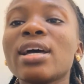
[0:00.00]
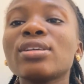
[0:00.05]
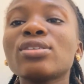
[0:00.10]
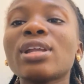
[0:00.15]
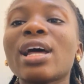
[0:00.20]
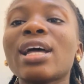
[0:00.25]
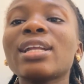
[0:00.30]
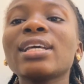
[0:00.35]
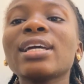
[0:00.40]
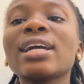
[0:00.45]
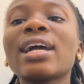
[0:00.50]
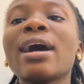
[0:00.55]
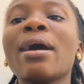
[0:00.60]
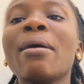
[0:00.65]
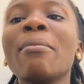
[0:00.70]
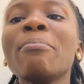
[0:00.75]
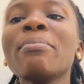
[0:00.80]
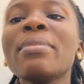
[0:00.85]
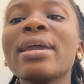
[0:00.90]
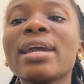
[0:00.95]
so that they
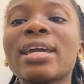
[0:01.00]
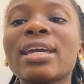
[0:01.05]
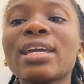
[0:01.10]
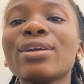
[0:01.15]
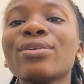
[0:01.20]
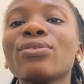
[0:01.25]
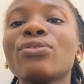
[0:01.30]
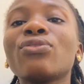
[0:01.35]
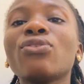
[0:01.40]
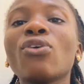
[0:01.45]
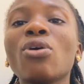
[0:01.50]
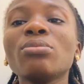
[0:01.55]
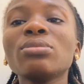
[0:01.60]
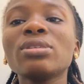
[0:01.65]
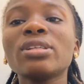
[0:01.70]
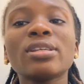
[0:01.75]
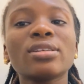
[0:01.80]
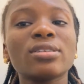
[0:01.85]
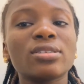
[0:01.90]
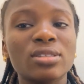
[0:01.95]
can make
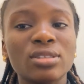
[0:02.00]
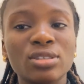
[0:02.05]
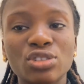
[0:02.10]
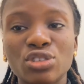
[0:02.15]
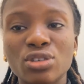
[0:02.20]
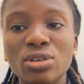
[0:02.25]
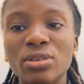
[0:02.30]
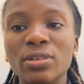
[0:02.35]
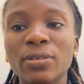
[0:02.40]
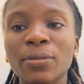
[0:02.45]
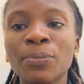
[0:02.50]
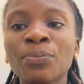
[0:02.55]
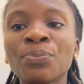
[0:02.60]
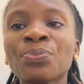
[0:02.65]
informed decision.